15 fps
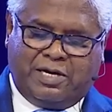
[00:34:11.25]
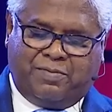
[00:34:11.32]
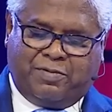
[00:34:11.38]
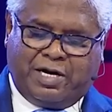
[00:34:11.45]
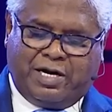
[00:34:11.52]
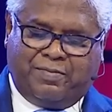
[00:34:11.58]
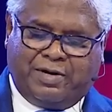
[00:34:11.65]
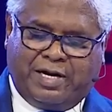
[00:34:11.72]

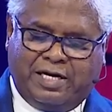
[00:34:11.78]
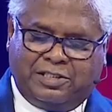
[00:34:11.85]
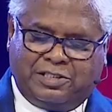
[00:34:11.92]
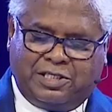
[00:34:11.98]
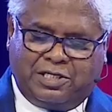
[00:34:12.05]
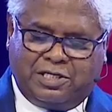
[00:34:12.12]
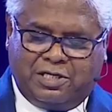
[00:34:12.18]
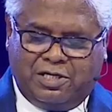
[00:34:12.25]
Abraham and
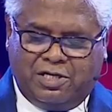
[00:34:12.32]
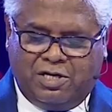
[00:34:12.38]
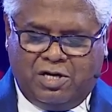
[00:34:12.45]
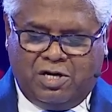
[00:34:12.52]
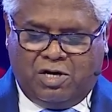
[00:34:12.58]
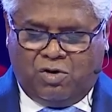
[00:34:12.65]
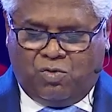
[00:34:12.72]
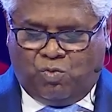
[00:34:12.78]
Isaac
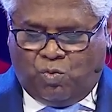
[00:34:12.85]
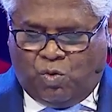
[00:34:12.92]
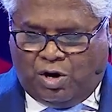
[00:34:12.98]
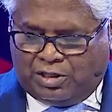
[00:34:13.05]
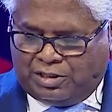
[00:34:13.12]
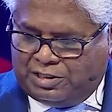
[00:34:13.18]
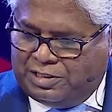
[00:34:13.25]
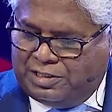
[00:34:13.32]

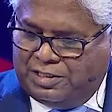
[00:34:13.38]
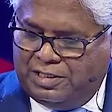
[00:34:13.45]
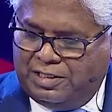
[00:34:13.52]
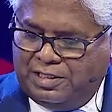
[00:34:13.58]
walked.